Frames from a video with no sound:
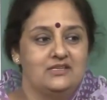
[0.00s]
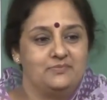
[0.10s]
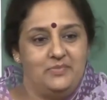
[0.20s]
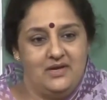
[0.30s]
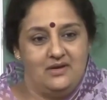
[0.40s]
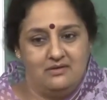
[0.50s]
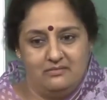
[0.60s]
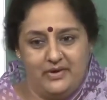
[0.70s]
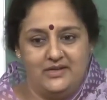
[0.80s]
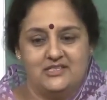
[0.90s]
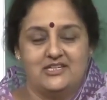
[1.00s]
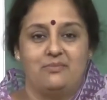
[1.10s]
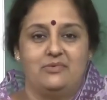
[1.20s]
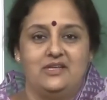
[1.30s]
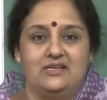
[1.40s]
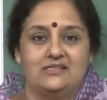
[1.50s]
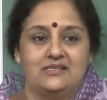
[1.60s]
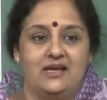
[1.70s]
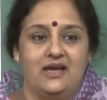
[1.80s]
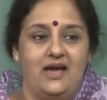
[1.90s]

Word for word: speak better Japanese